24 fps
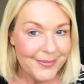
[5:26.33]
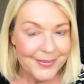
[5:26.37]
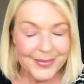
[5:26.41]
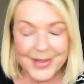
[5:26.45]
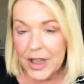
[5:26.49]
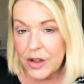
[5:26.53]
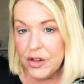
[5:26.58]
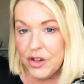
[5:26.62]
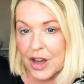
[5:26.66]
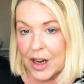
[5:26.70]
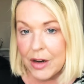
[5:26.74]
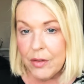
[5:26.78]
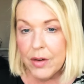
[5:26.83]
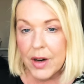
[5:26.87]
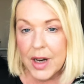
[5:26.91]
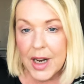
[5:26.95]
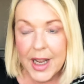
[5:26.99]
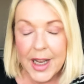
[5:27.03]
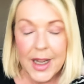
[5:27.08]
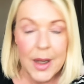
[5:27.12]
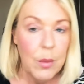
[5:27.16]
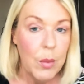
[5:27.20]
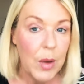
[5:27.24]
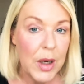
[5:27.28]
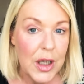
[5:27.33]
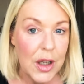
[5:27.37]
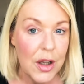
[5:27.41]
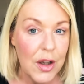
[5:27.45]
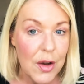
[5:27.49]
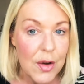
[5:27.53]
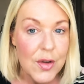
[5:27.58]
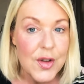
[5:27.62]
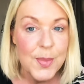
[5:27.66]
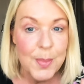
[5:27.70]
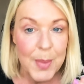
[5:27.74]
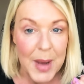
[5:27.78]
Now generally when you
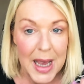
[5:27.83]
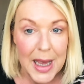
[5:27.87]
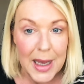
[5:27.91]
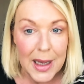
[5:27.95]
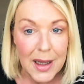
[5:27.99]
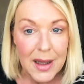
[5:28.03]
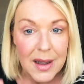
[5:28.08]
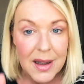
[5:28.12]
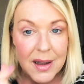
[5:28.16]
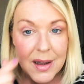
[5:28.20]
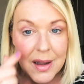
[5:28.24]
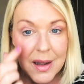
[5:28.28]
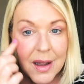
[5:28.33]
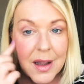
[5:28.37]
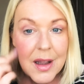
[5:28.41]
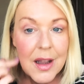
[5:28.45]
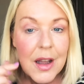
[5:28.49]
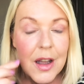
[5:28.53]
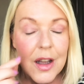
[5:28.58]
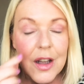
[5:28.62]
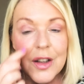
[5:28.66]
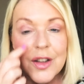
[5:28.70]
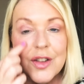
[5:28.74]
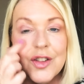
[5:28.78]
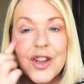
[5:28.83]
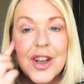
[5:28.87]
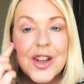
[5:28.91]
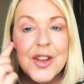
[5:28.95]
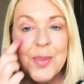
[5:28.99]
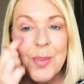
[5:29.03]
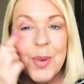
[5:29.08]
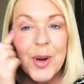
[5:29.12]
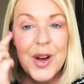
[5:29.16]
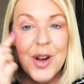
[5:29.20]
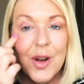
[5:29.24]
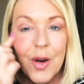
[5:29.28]
use pink,
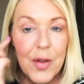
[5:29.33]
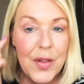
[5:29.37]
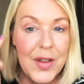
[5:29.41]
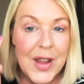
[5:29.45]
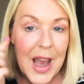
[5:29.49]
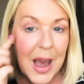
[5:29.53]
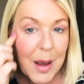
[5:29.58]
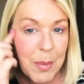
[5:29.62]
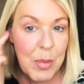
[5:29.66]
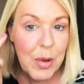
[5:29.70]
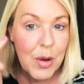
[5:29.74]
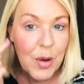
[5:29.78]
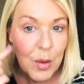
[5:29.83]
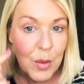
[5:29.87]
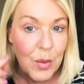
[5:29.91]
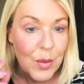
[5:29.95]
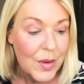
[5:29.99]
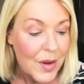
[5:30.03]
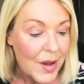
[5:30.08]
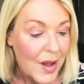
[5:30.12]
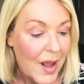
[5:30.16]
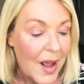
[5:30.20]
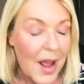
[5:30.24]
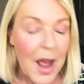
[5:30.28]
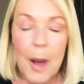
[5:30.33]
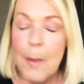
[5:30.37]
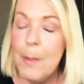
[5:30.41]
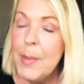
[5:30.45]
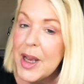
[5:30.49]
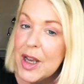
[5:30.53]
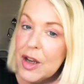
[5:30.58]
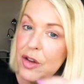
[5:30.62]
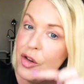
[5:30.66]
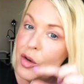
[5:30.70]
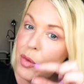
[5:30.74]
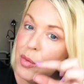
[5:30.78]
just put it on the apple,
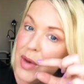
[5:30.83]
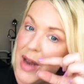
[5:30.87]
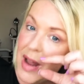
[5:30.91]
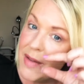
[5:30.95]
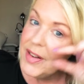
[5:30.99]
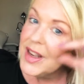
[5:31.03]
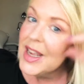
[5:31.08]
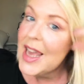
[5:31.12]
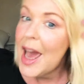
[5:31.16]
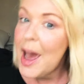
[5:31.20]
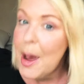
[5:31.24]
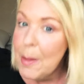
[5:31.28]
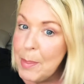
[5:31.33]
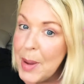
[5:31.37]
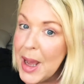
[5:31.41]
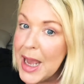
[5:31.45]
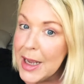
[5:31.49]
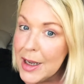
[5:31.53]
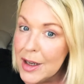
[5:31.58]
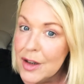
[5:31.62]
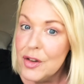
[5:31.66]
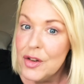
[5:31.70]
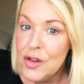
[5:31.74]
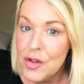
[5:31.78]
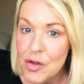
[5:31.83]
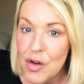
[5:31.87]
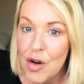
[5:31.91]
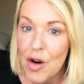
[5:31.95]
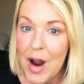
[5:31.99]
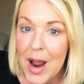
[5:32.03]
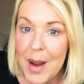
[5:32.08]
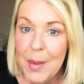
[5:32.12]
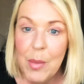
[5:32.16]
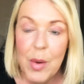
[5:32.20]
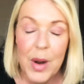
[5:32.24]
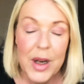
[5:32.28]
because you never get a pink
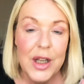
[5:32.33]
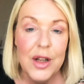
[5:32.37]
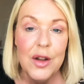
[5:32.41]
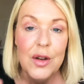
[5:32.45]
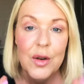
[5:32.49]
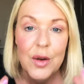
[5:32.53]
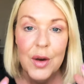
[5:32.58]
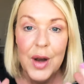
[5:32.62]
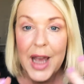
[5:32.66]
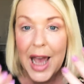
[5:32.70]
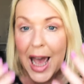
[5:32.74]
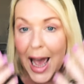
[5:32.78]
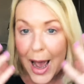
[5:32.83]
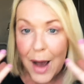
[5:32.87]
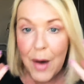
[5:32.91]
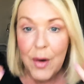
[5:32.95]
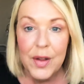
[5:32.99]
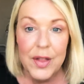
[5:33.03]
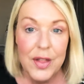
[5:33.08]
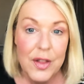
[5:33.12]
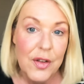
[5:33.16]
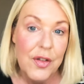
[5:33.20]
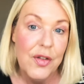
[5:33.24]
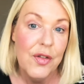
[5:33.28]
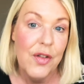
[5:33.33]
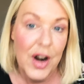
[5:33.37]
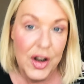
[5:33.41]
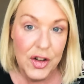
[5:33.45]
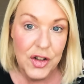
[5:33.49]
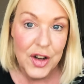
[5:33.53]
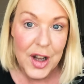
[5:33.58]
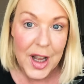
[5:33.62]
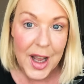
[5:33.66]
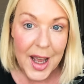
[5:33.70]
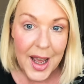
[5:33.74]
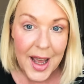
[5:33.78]
stripe. When you're out in the
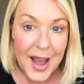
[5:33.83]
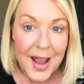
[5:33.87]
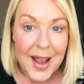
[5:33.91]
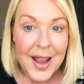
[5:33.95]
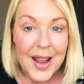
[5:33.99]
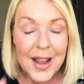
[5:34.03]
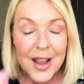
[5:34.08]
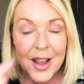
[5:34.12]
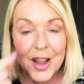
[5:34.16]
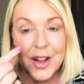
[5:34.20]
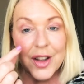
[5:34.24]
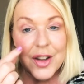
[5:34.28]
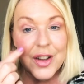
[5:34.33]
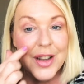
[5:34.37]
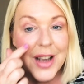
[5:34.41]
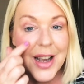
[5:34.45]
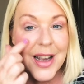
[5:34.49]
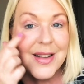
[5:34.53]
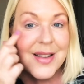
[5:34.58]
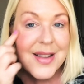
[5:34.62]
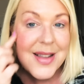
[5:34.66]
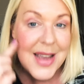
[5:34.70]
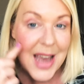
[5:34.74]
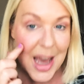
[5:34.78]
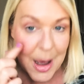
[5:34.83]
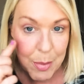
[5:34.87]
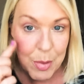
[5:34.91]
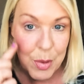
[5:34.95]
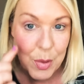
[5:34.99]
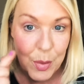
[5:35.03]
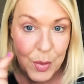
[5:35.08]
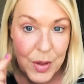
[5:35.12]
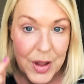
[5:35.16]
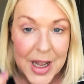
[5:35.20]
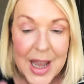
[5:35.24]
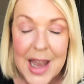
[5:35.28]
fresh air, it's the
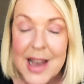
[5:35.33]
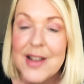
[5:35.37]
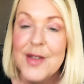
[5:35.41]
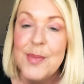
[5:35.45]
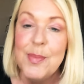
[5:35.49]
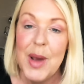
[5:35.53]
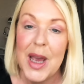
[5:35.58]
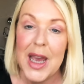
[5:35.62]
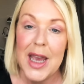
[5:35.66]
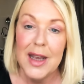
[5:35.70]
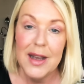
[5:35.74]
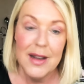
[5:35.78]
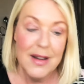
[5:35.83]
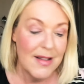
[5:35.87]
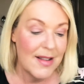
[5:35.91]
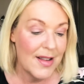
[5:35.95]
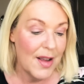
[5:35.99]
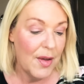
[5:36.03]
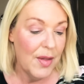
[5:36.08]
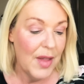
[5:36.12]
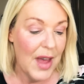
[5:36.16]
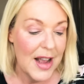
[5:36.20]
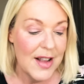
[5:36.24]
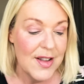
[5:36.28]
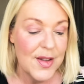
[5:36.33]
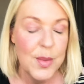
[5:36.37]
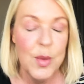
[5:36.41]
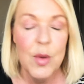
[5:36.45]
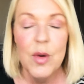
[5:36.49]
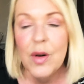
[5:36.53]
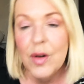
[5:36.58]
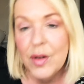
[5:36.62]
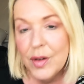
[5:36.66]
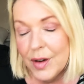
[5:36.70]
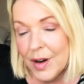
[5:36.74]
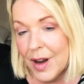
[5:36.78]
apple that gets pink. So that's
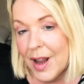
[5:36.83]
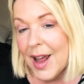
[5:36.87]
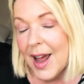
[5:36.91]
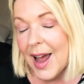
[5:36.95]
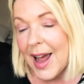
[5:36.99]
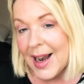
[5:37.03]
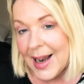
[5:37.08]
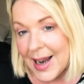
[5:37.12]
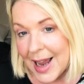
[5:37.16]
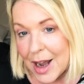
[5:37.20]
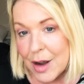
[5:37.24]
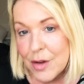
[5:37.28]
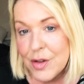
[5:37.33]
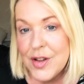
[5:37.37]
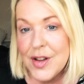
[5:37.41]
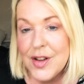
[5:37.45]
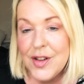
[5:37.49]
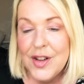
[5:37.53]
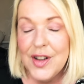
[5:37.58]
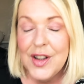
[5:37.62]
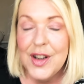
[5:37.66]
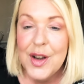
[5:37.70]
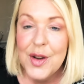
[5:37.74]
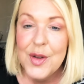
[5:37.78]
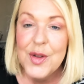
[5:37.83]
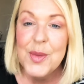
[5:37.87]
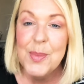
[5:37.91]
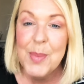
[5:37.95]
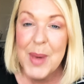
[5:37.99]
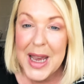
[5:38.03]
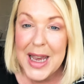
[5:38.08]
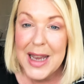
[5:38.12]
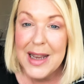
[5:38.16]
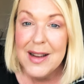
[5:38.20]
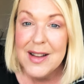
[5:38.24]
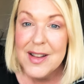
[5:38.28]
what allows you to use
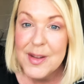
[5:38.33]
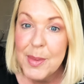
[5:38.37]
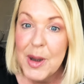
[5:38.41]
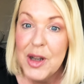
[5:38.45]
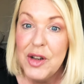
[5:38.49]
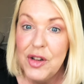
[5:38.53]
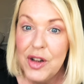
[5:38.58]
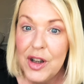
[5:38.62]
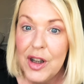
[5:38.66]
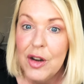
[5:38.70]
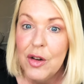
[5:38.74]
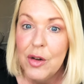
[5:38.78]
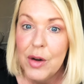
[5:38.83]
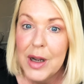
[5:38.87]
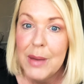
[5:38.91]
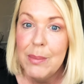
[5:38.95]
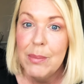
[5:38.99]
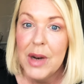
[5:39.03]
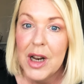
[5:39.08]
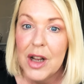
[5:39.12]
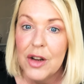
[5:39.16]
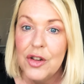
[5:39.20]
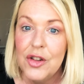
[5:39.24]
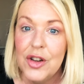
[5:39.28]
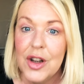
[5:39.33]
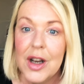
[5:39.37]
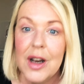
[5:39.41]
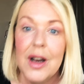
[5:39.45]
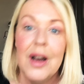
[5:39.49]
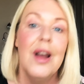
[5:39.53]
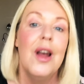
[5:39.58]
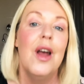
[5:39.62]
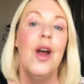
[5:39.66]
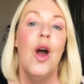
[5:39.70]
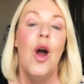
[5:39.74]
pink, especially a cream blusher,